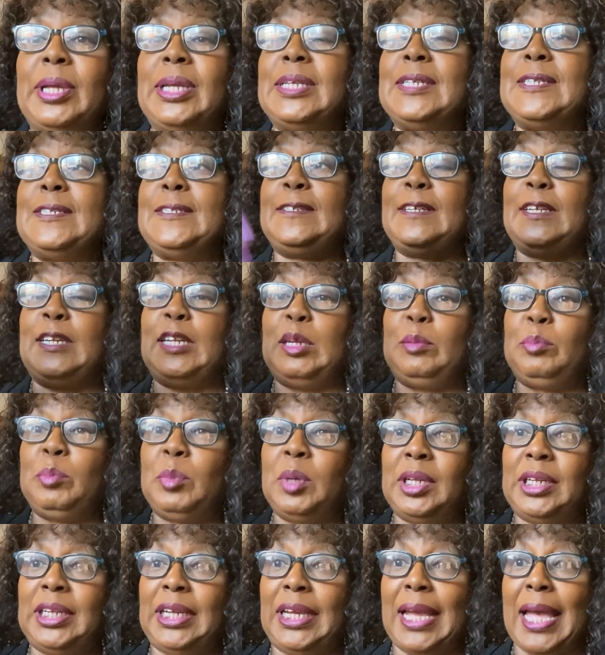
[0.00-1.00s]
sending
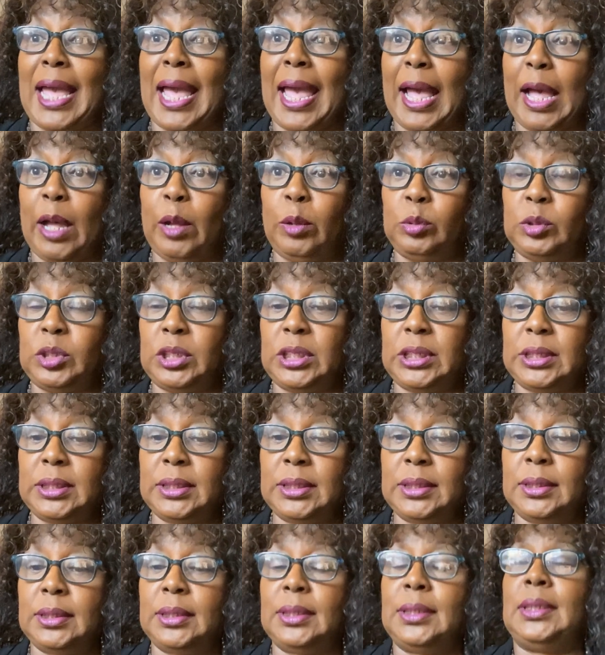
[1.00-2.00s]
money out
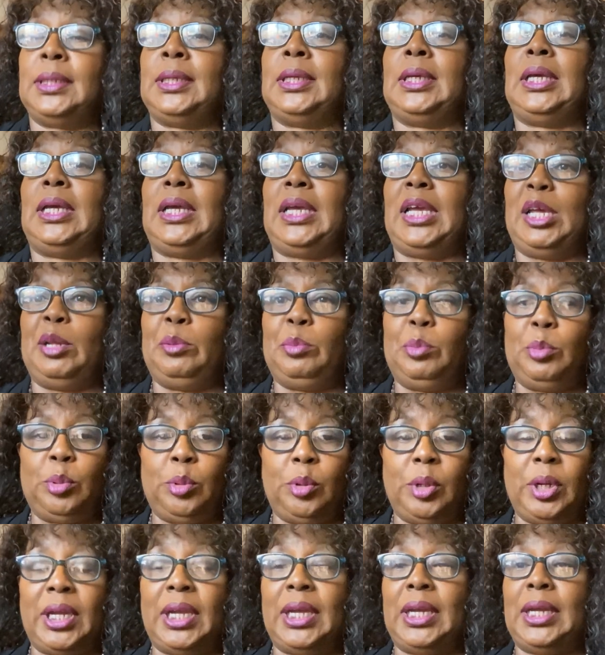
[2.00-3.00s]
and
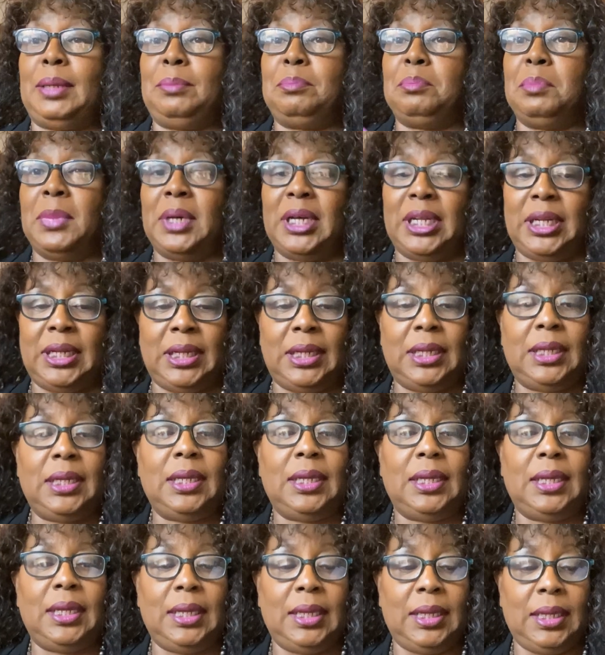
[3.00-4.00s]
bringing money
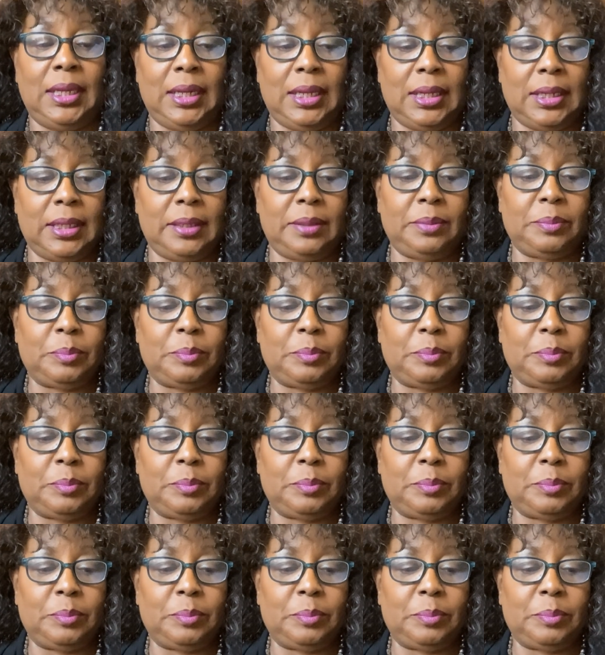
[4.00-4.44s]
in.